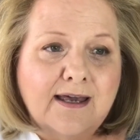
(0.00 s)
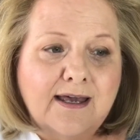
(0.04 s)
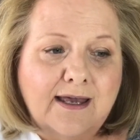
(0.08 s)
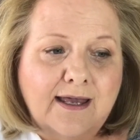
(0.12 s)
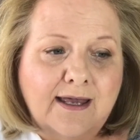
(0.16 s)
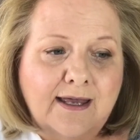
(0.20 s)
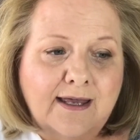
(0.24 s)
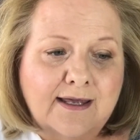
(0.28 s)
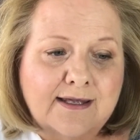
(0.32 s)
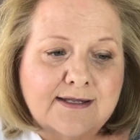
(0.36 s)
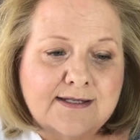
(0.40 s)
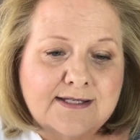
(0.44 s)

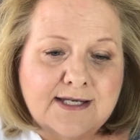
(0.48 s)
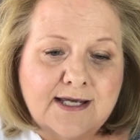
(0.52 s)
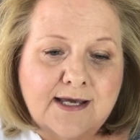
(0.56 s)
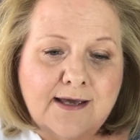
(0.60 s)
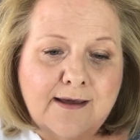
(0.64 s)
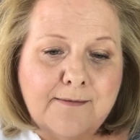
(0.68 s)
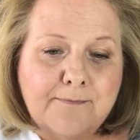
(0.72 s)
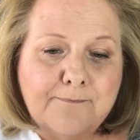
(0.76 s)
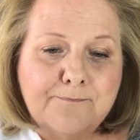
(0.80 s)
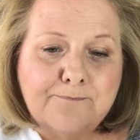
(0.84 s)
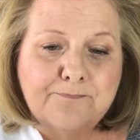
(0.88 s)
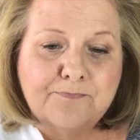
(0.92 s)
And
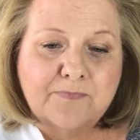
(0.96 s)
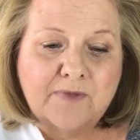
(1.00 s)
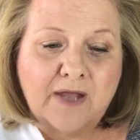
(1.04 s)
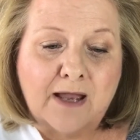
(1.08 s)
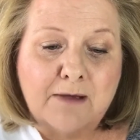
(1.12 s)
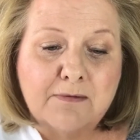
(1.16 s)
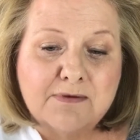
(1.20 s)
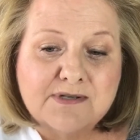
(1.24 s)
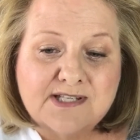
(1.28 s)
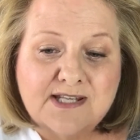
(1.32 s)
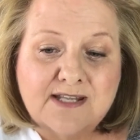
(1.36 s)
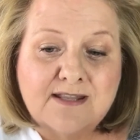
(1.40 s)

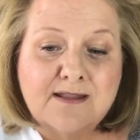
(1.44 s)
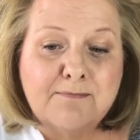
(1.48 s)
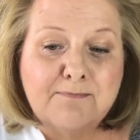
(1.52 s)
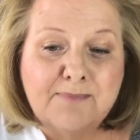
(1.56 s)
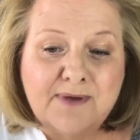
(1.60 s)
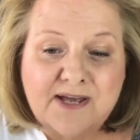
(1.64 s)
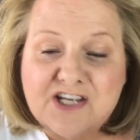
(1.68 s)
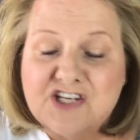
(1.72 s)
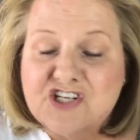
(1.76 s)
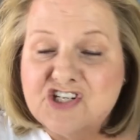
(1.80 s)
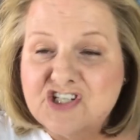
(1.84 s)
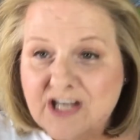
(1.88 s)
I was in the
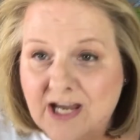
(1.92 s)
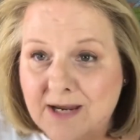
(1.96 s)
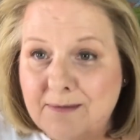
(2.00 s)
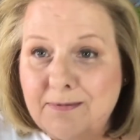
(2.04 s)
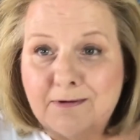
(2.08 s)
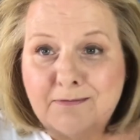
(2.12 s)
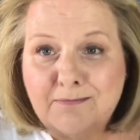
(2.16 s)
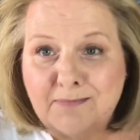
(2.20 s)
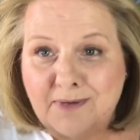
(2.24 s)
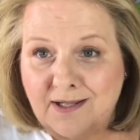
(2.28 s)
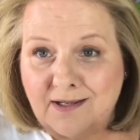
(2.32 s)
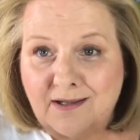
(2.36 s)
best shape
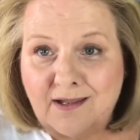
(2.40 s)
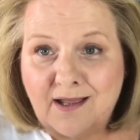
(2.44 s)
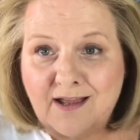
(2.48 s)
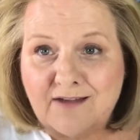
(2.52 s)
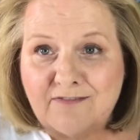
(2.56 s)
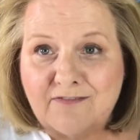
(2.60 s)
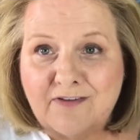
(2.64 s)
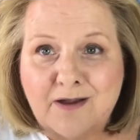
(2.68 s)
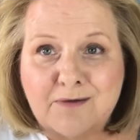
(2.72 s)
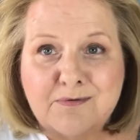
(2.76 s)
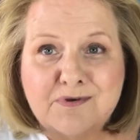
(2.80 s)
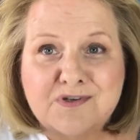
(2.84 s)
of my
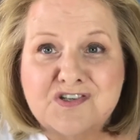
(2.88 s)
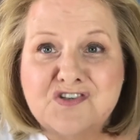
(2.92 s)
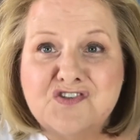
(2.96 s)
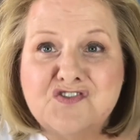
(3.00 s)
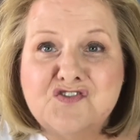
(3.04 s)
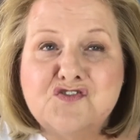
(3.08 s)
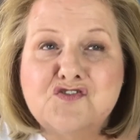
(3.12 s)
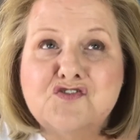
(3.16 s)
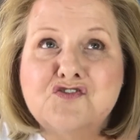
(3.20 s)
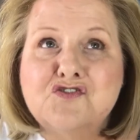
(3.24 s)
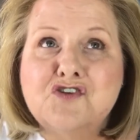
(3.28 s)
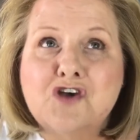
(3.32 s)
life. I was
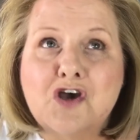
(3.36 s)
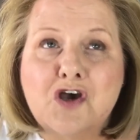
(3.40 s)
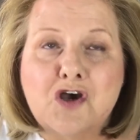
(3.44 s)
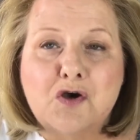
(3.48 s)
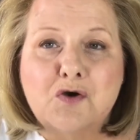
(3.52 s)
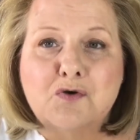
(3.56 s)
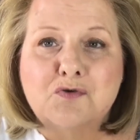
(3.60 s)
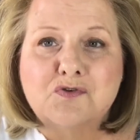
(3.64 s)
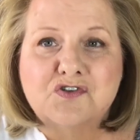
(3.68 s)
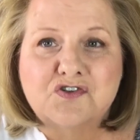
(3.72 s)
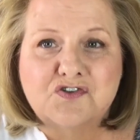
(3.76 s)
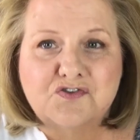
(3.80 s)

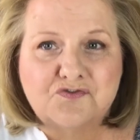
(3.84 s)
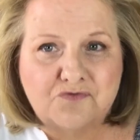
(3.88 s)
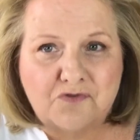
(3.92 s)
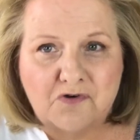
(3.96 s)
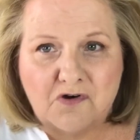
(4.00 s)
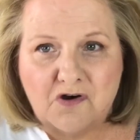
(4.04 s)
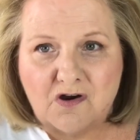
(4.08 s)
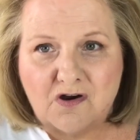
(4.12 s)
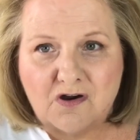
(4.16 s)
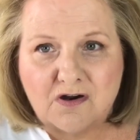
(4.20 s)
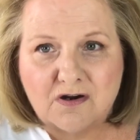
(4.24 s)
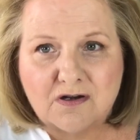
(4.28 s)
so
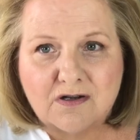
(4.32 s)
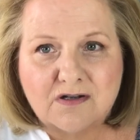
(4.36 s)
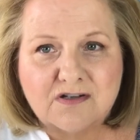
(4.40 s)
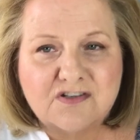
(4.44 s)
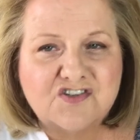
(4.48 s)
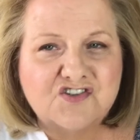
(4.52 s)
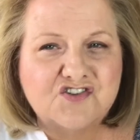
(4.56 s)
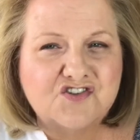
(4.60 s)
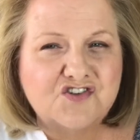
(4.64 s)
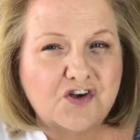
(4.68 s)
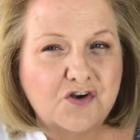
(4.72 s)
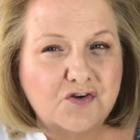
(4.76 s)
strong,
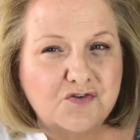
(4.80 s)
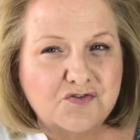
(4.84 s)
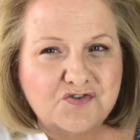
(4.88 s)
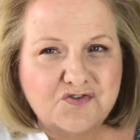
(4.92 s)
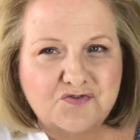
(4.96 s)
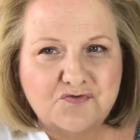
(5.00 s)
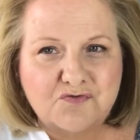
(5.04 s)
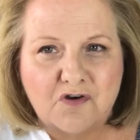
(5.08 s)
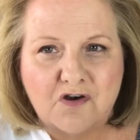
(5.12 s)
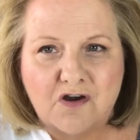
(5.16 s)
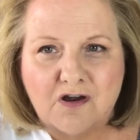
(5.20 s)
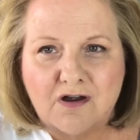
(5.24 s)
so
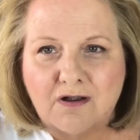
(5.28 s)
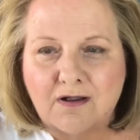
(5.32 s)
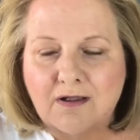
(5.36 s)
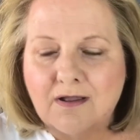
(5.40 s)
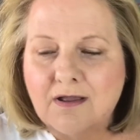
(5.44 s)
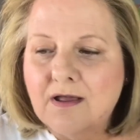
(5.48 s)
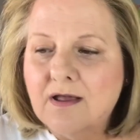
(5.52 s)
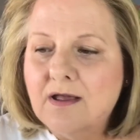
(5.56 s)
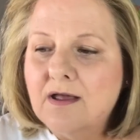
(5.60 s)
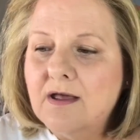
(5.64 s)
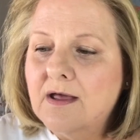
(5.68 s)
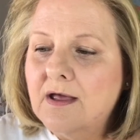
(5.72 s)
strong.
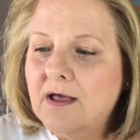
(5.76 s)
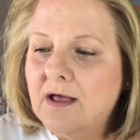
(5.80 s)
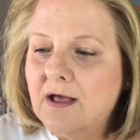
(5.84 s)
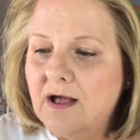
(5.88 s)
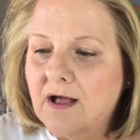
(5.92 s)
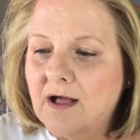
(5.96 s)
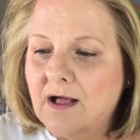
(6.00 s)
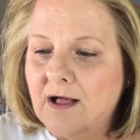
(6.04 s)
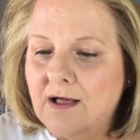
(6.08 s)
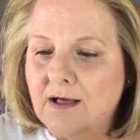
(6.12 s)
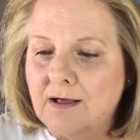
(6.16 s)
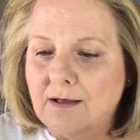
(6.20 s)

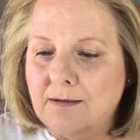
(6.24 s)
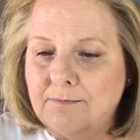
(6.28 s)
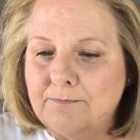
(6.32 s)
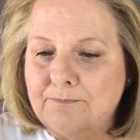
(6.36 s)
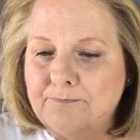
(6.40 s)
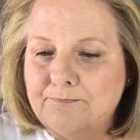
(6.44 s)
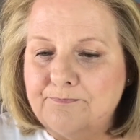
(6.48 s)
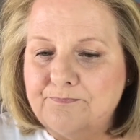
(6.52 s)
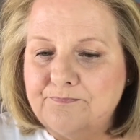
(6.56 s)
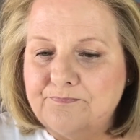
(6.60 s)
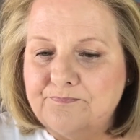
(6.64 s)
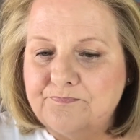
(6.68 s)

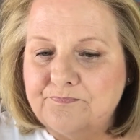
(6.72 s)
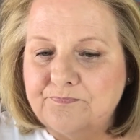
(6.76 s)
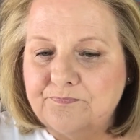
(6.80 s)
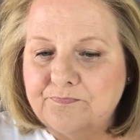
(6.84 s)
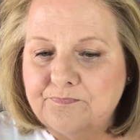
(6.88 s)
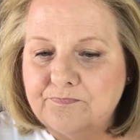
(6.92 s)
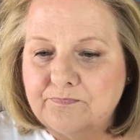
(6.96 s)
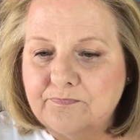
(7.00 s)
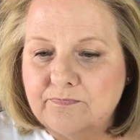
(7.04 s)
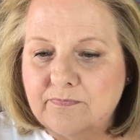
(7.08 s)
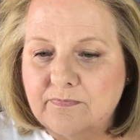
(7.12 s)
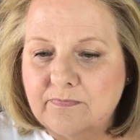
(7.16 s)

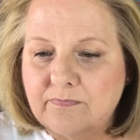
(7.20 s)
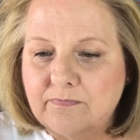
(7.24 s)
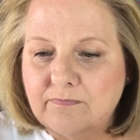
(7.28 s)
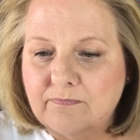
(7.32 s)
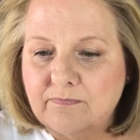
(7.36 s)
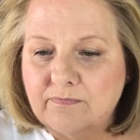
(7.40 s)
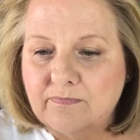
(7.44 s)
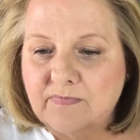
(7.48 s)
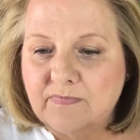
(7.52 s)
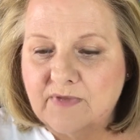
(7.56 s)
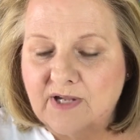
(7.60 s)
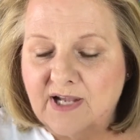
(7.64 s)

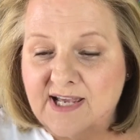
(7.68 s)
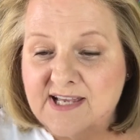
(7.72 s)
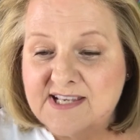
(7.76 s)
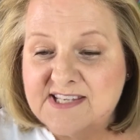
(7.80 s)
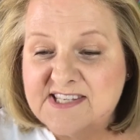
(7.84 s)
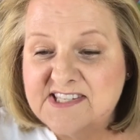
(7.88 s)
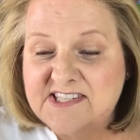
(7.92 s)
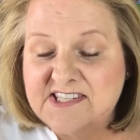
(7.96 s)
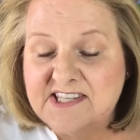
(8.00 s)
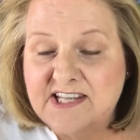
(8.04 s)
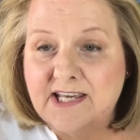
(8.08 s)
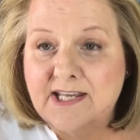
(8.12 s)

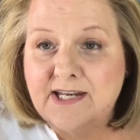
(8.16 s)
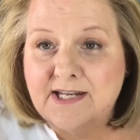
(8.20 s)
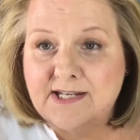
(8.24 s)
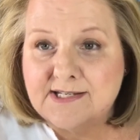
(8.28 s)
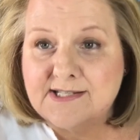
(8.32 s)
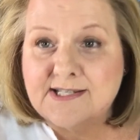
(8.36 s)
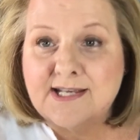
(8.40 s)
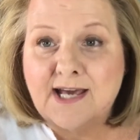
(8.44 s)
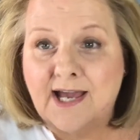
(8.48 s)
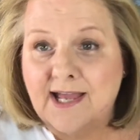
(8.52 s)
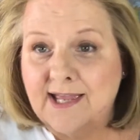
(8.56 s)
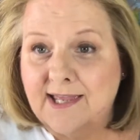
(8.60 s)
As thin
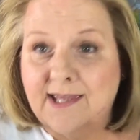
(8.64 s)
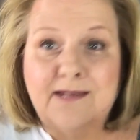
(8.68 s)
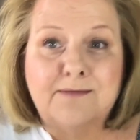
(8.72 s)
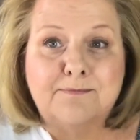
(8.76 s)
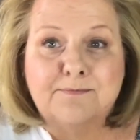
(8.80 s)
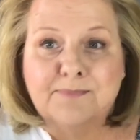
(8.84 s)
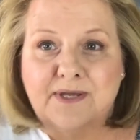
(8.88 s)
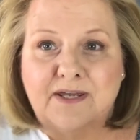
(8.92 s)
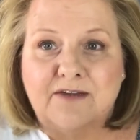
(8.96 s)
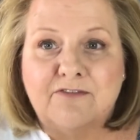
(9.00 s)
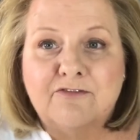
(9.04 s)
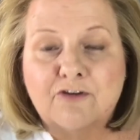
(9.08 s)
as I can
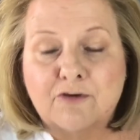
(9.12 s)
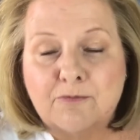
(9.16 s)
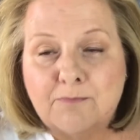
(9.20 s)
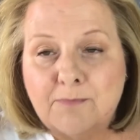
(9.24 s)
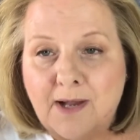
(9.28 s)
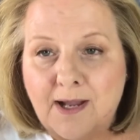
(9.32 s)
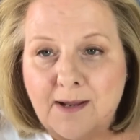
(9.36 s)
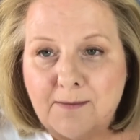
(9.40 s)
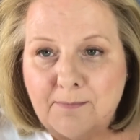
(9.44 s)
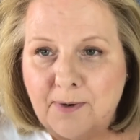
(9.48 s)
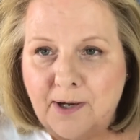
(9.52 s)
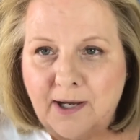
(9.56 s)
be for
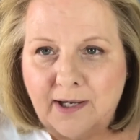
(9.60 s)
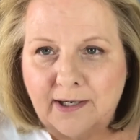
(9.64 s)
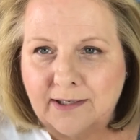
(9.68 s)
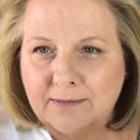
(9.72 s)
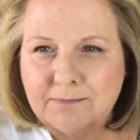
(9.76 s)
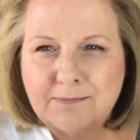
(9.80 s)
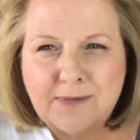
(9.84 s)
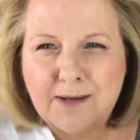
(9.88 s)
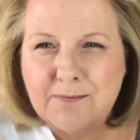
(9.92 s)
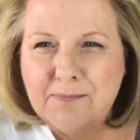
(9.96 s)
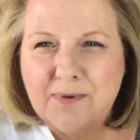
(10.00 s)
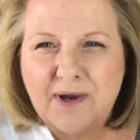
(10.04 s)
my body.
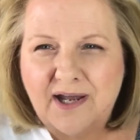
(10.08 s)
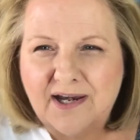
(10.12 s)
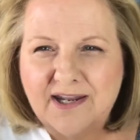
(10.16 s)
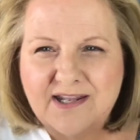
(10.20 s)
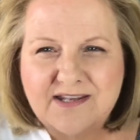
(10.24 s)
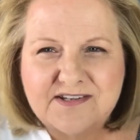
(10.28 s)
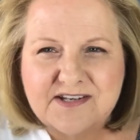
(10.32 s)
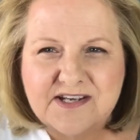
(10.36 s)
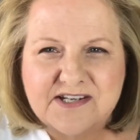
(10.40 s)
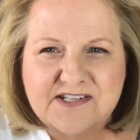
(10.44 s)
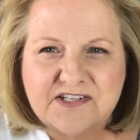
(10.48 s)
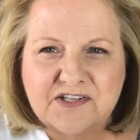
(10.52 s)
My body
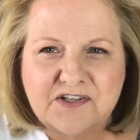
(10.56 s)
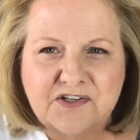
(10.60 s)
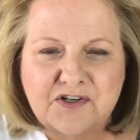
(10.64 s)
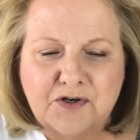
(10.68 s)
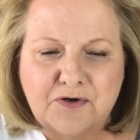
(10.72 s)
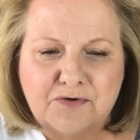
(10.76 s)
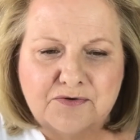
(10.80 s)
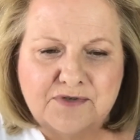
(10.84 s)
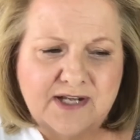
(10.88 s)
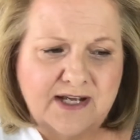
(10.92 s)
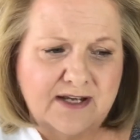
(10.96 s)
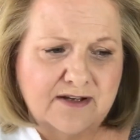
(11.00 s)
doesn't
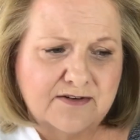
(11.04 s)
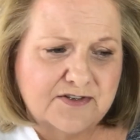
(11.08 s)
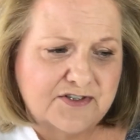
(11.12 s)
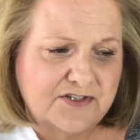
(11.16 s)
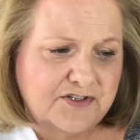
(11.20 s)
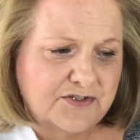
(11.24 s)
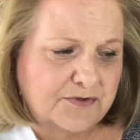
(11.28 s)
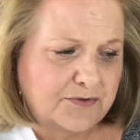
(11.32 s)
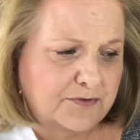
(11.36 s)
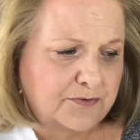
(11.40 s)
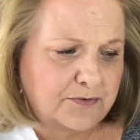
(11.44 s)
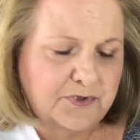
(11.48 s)
go down
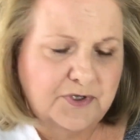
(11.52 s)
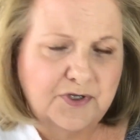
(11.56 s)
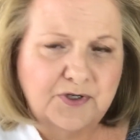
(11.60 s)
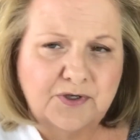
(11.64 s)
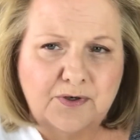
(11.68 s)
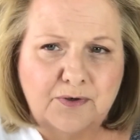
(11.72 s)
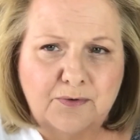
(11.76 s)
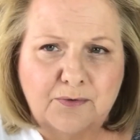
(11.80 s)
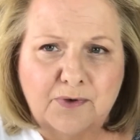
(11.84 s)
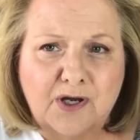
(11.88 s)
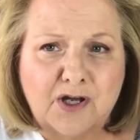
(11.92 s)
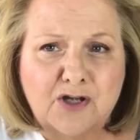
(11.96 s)
to,
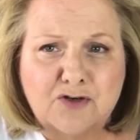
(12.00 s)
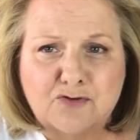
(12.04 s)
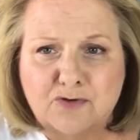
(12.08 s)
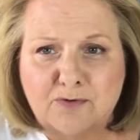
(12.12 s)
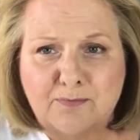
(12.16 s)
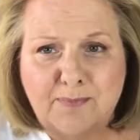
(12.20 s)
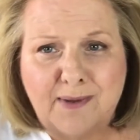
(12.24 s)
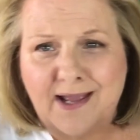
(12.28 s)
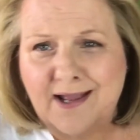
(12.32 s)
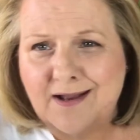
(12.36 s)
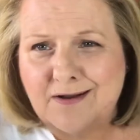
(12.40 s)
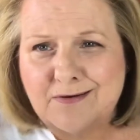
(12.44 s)

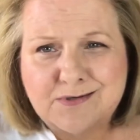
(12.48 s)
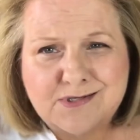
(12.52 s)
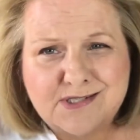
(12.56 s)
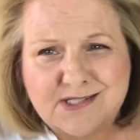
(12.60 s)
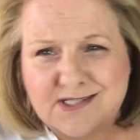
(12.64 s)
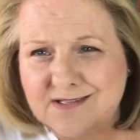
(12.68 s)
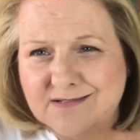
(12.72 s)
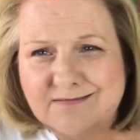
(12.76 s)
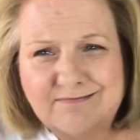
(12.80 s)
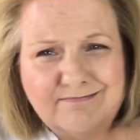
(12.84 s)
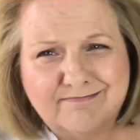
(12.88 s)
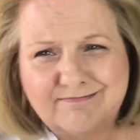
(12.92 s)
100
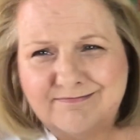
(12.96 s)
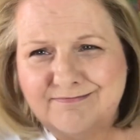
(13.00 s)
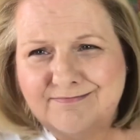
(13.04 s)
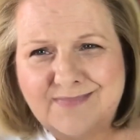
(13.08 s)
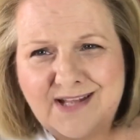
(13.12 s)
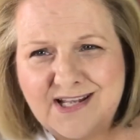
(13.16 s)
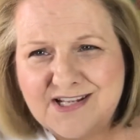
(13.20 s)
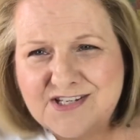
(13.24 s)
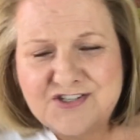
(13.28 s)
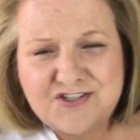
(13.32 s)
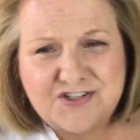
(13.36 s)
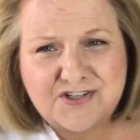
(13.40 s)
pounds.
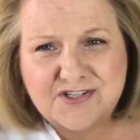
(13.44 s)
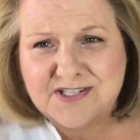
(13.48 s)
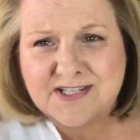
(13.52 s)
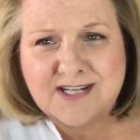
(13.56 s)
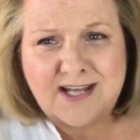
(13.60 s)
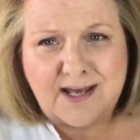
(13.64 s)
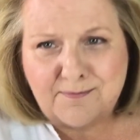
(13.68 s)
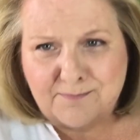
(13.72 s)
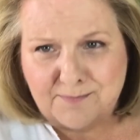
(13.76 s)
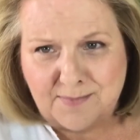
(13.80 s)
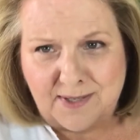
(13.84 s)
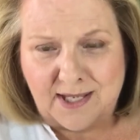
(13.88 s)
That's just
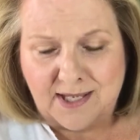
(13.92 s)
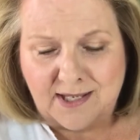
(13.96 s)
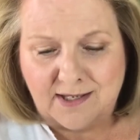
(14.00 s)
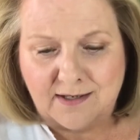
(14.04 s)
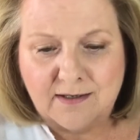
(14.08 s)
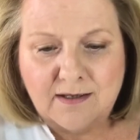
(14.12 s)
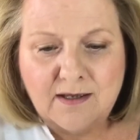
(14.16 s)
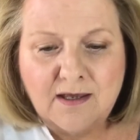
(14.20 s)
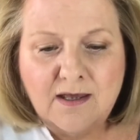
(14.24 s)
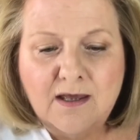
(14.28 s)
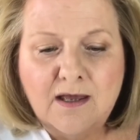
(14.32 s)
not me.